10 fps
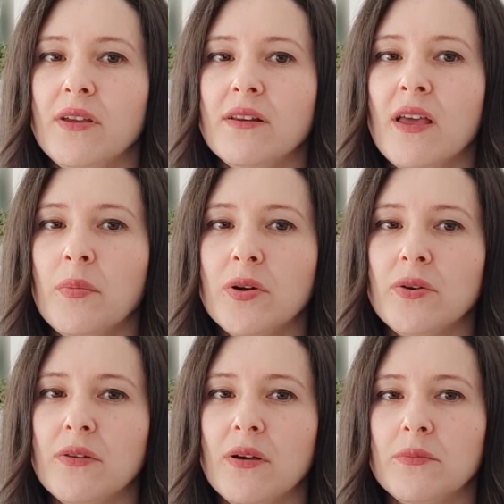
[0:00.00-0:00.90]

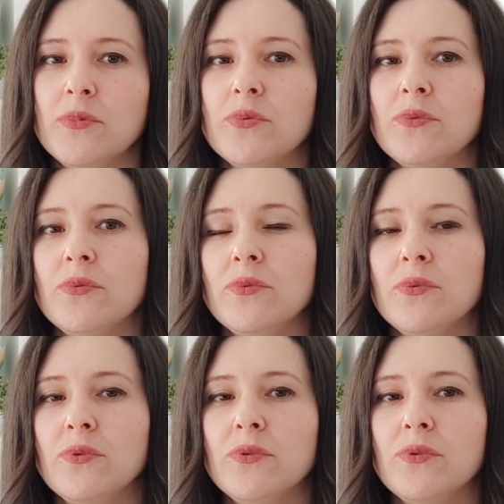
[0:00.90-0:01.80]
enabled them
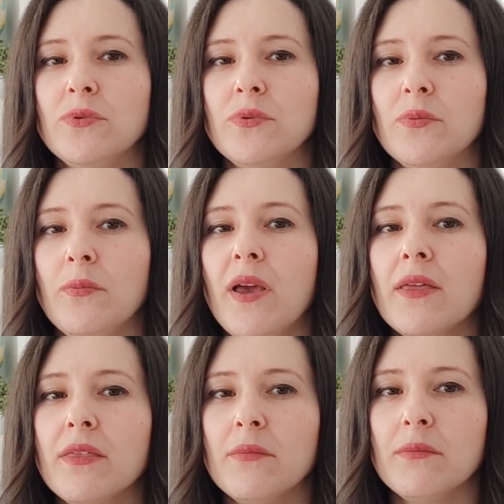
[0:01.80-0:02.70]
to
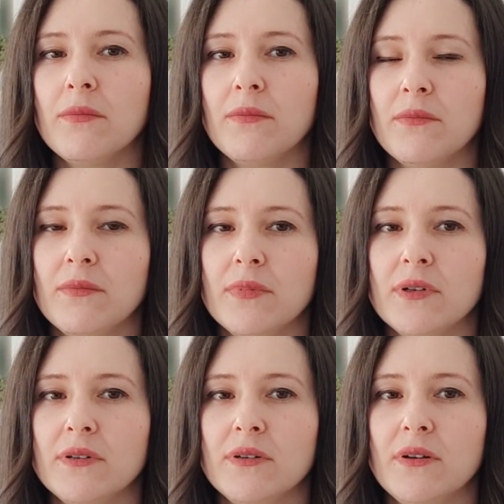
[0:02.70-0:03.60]
make them
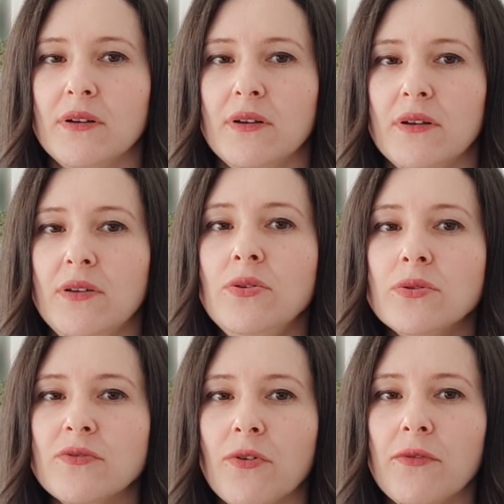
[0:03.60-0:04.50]

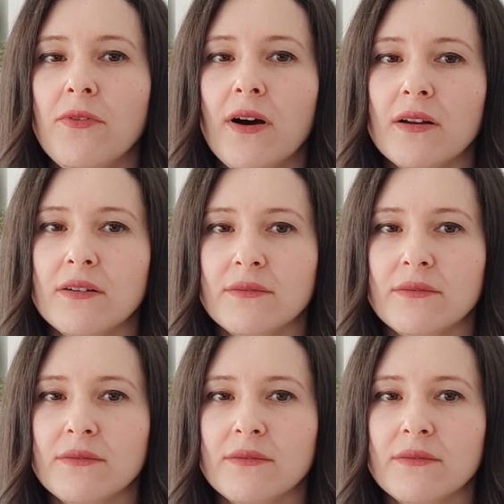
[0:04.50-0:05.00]
use for fun.